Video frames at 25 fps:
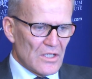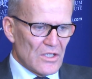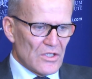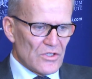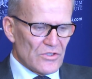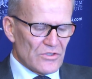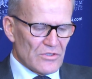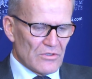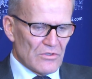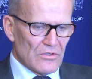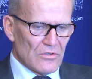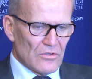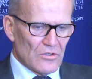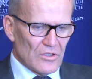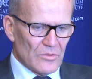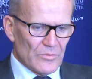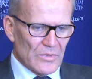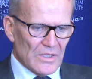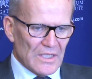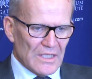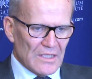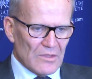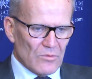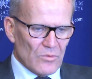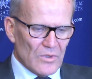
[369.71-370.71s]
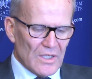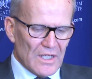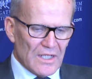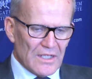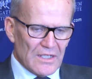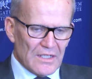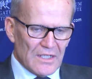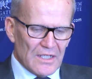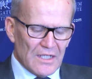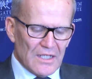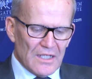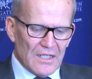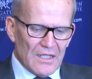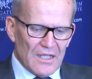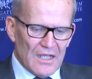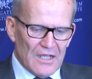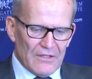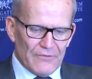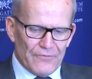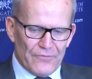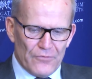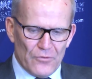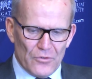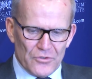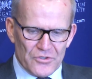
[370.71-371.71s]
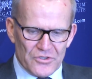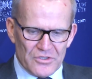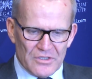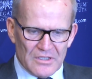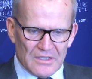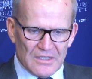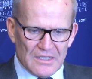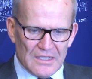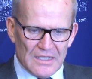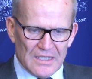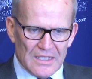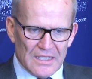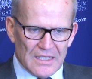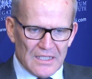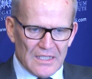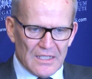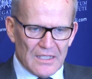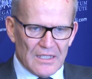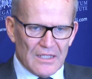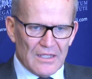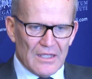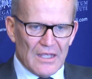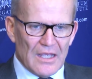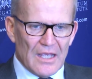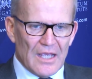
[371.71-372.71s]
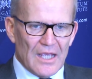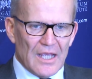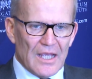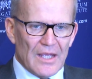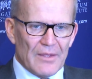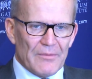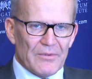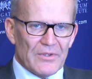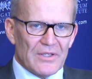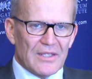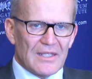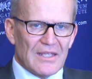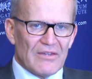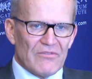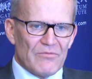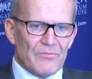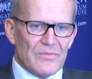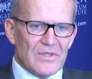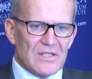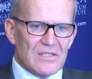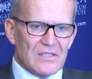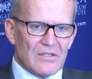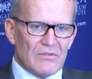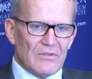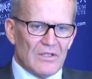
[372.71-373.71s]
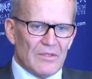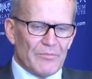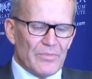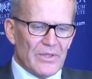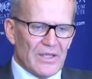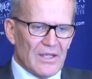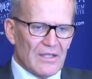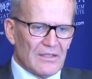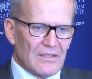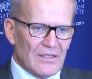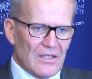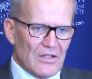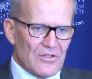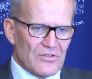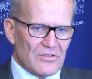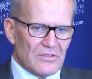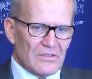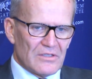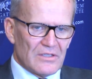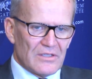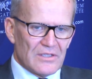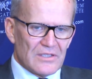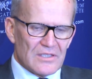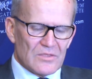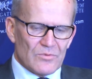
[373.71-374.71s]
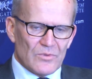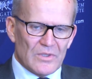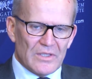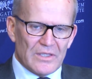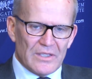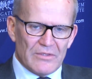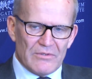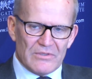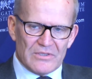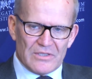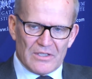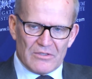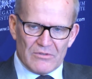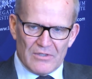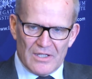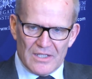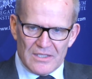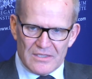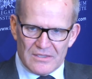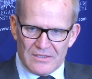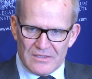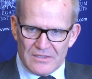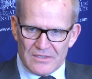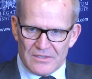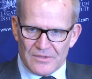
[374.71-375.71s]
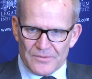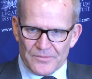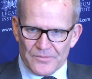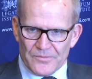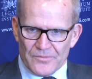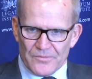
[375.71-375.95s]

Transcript: So normally when, unfortunately, uh, governments only pay attention to this when there is a crisis.